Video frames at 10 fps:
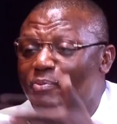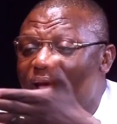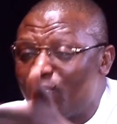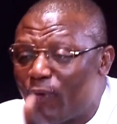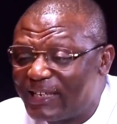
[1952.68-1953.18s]
been
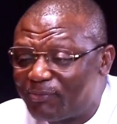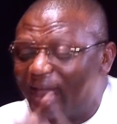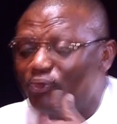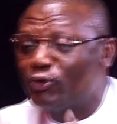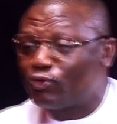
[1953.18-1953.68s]
made worse
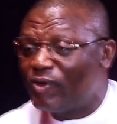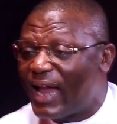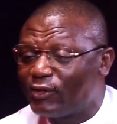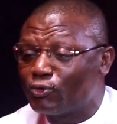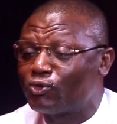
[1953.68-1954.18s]
by those who
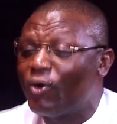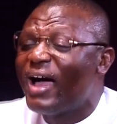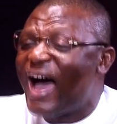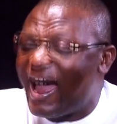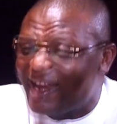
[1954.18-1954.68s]
lied to you.
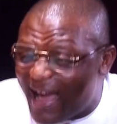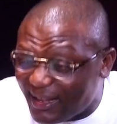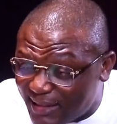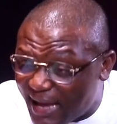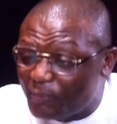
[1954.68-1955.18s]
So at
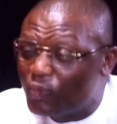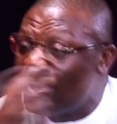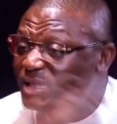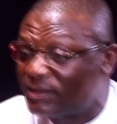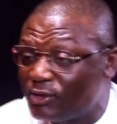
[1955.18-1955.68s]
that time, you
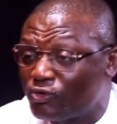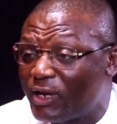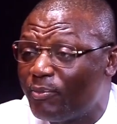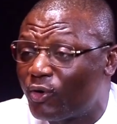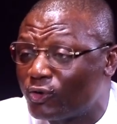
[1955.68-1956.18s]
listened to
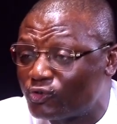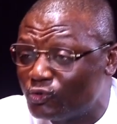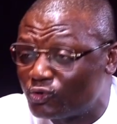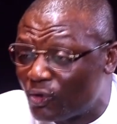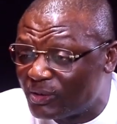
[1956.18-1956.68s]
them because
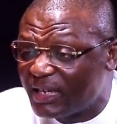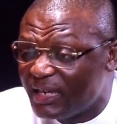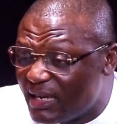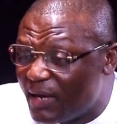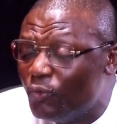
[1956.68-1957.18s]
you thought
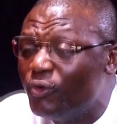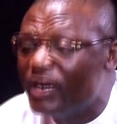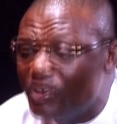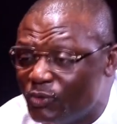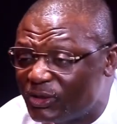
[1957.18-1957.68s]
they would
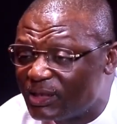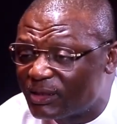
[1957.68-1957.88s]
reduce